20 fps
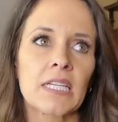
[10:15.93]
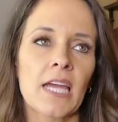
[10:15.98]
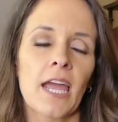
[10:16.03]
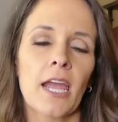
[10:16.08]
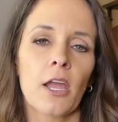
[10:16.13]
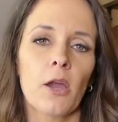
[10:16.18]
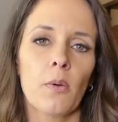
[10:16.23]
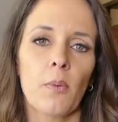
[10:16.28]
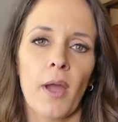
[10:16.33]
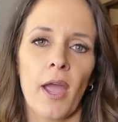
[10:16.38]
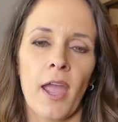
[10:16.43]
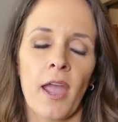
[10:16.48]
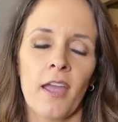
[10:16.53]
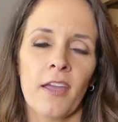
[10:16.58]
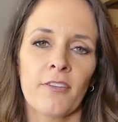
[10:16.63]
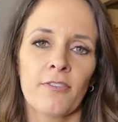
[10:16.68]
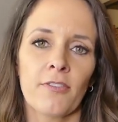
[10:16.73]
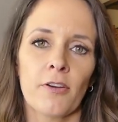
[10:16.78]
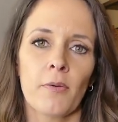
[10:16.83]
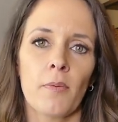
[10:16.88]

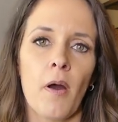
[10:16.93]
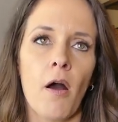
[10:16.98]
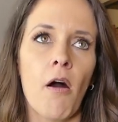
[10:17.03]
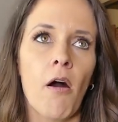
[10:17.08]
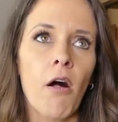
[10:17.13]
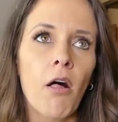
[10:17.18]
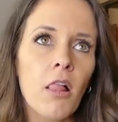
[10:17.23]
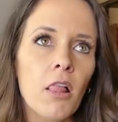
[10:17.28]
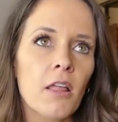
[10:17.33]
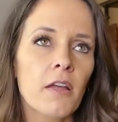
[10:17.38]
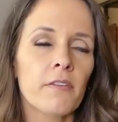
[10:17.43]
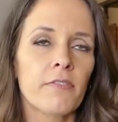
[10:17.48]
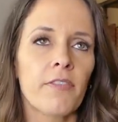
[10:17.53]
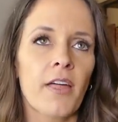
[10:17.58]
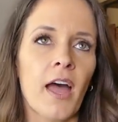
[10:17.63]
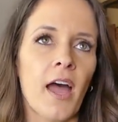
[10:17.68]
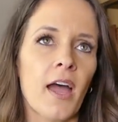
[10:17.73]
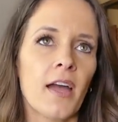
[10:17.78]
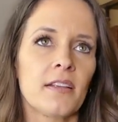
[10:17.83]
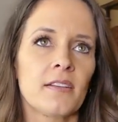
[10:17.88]
takeaway from all of
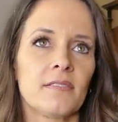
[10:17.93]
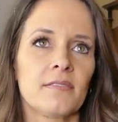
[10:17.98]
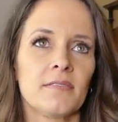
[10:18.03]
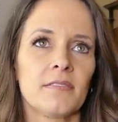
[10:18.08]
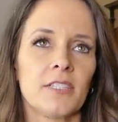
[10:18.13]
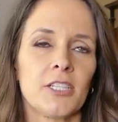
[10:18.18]
that,